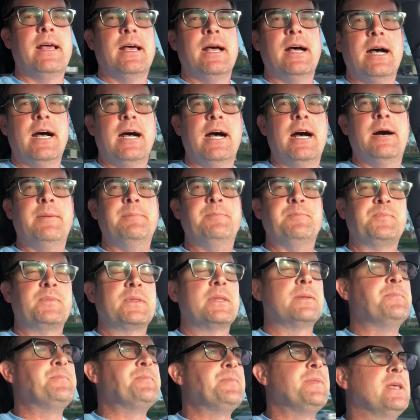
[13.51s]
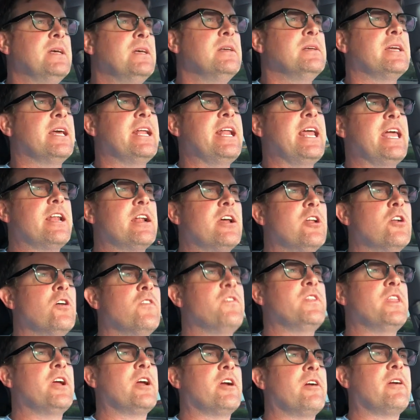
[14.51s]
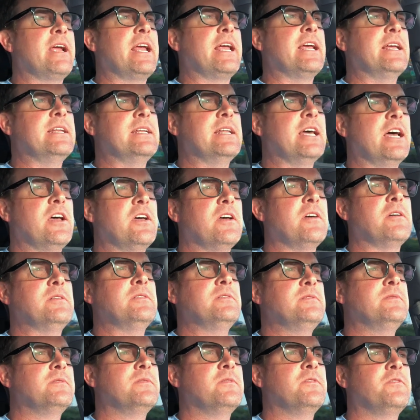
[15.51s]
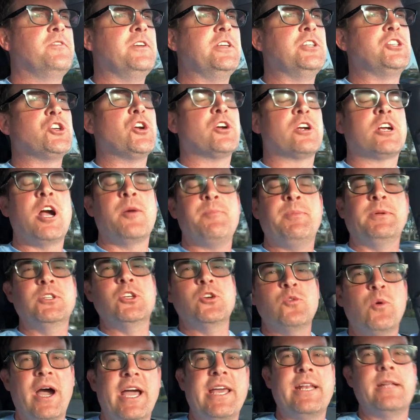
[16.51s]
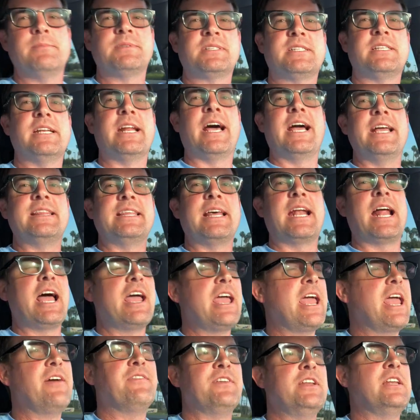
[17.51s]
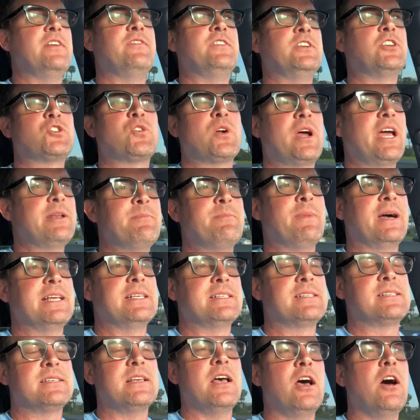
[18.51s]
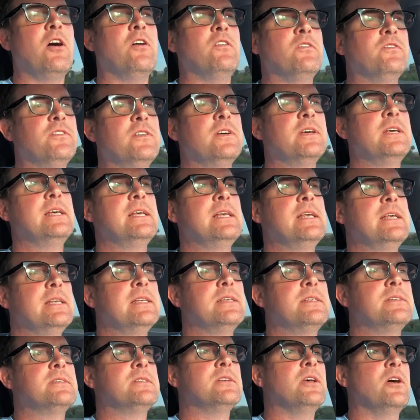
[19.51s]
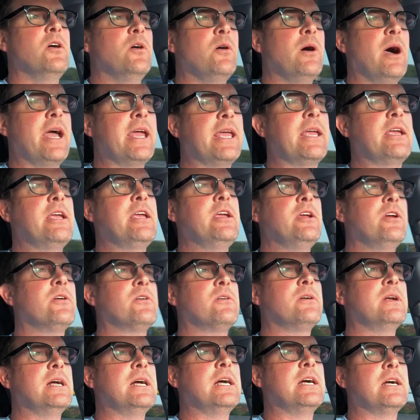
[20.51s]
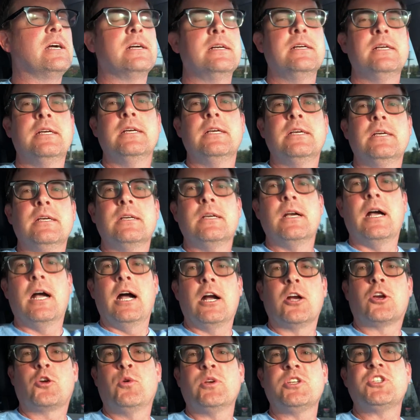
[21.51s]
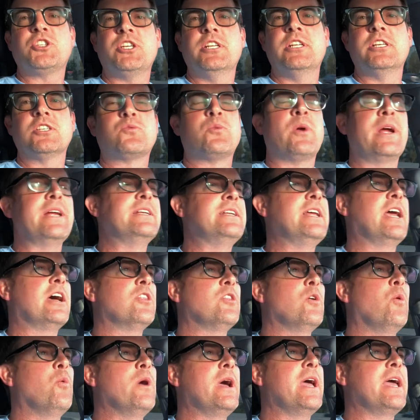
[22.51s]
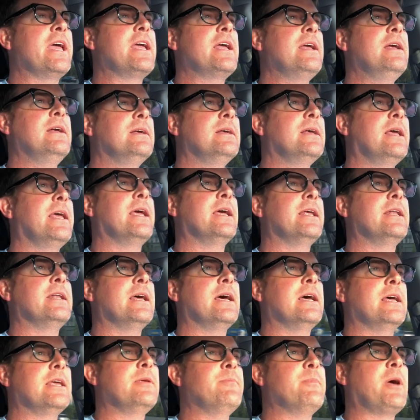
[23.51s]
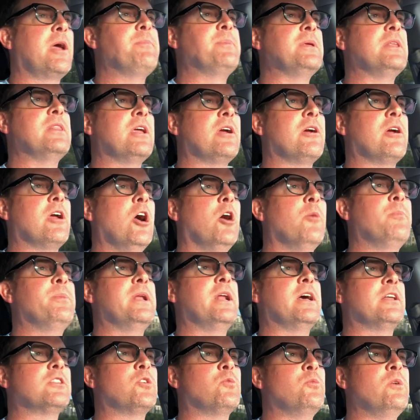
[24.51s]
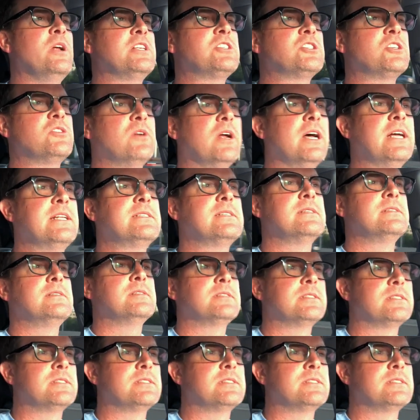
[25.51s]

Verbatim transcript: I'm going to head on over there and feature a couple new items tonight that I haven't even tried myself. So I hear Christian is right down the way, and he might be there helping out the restaurant.